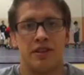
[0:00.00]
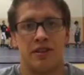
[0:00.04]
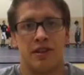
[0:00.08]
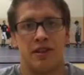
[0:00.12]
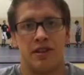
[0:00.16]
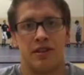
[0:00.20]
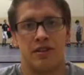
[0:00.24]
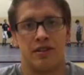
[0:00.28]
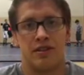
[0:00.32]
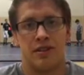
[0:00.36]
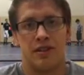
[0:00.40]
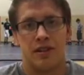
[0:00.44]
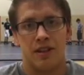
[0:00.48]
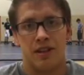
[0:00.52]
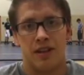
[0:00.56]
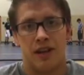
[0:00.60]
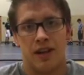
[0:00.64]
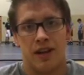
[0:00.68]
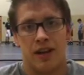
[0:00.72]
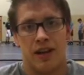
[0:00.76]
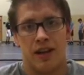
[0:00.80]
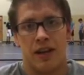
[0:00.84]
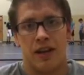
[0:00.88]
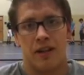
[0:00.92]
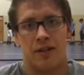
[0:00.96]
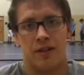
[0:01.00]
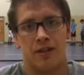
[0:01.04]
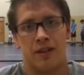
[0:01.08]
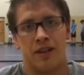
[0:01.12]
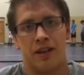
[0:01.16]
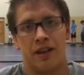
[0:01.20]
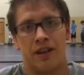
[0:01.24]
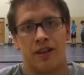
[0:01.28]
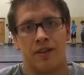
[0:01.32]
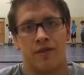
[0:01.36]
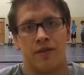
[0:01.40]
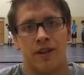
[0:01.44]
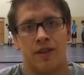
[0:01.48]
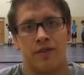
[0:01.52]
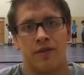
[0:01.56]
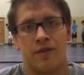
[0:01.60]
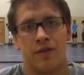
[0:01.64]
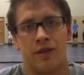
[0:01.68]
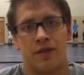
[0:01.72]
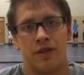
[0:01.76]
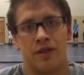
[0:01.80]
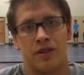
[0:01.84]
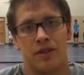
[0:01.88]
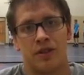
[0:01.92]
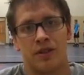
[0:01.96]
So I don't think if I
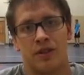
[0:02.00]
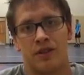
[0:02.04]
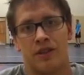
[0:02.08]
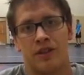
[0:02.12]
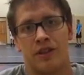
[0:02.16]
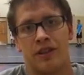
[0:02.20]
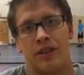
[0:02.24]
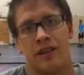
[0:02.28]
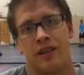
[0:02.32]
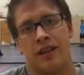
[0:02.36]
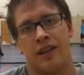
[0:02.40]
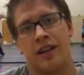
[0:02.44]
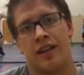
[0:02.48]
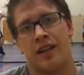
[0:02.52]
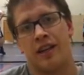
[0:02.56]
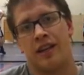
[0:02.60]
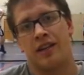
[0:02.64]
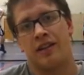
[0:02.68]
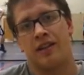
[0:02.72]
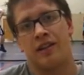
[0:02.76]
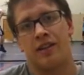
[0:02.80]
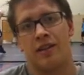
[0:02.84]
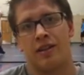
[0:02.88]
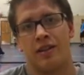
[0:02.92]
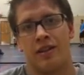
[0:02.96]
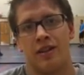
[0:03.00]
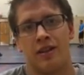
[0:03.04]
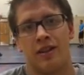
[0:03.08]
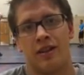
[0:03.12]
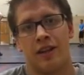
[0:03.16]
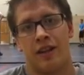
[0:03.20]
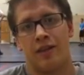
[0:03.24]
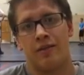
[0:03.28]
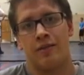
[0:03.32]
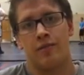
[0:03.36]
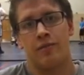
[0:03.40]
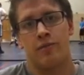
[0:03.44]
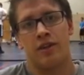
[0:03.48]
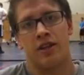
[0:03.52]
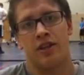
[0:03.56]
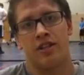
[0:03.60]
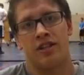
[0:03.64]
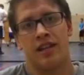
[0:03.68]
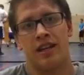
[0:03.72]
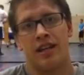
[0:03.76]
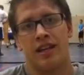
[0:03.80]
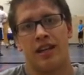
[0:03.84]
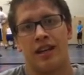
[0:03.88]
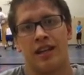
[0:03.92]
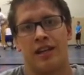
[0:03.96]
focus on getting to like
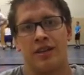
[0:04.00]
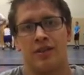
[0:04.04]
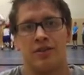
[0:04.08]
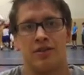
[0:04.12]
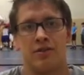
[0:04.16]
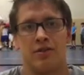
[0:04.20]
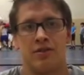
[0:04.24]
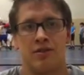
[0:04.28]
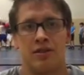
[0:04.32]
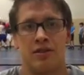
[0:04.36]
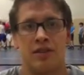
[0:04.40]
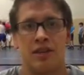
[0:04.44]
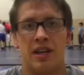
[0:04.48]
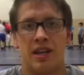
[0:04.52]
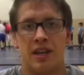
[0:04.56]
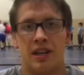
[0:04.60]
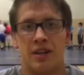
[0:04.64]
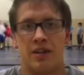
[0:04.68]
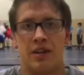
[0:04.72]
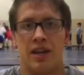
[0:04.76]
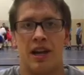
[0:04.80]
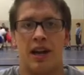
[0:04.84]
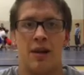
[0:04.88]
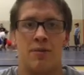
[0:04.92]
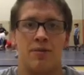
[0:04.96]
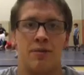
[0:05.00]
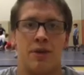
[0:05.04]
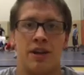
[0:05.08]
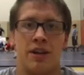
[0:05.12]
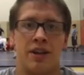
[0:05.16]
placing at nationals, it'll happen.